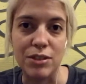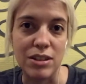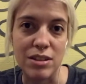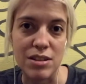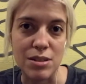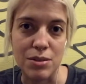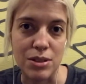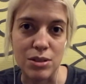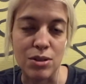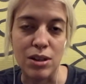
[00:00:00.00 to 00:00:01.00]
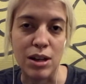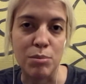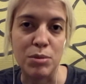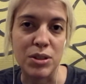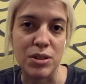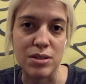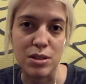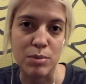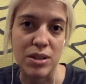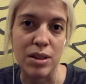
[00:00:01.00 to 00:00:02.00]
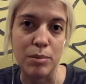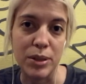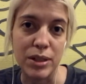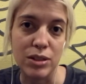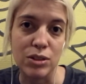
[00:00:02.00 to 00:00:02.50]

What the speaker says: and nothing serious is gonna happen because I spent that money.